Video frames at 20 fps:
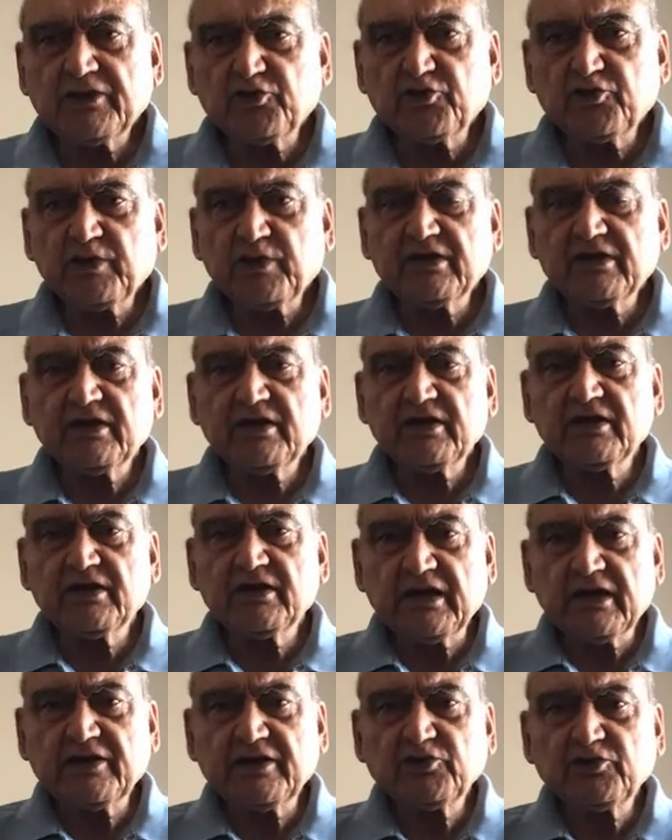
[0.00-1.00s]

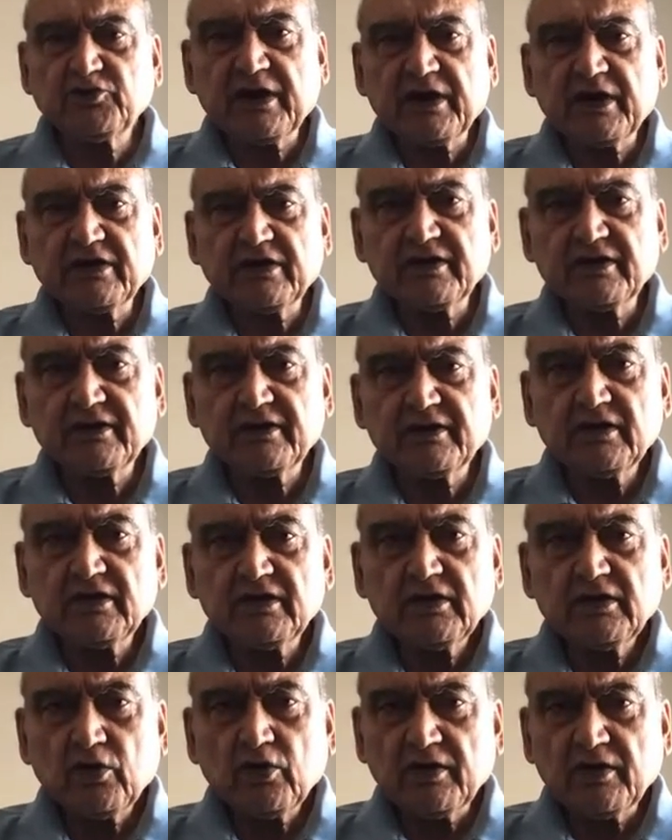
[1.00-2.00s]
educated,
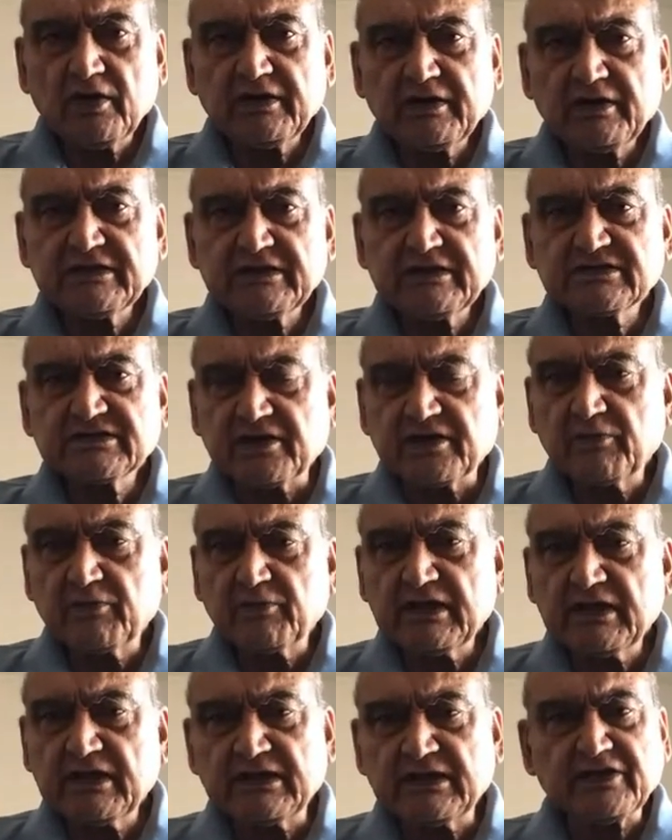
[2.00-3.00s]
uneducated, honest,
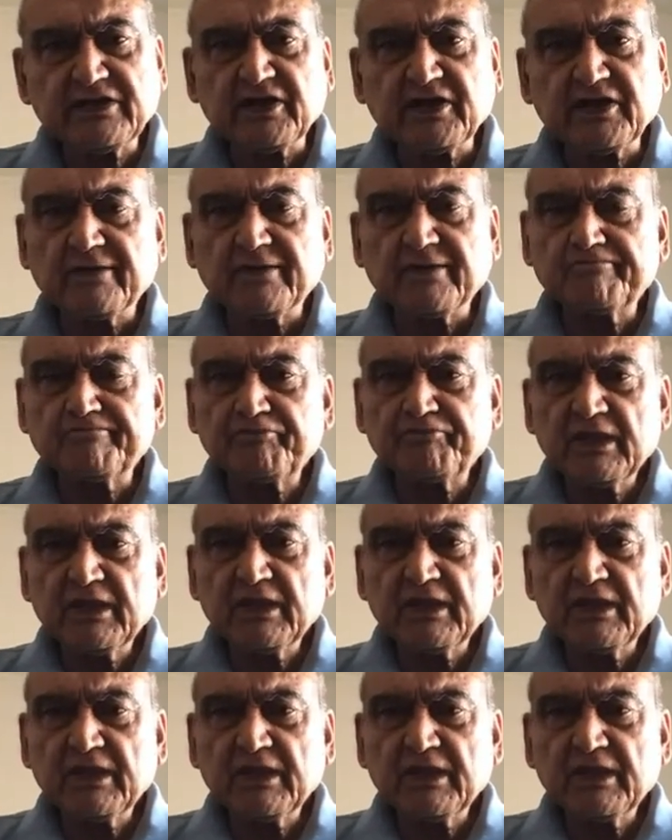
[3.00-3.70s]
criminal, nothing.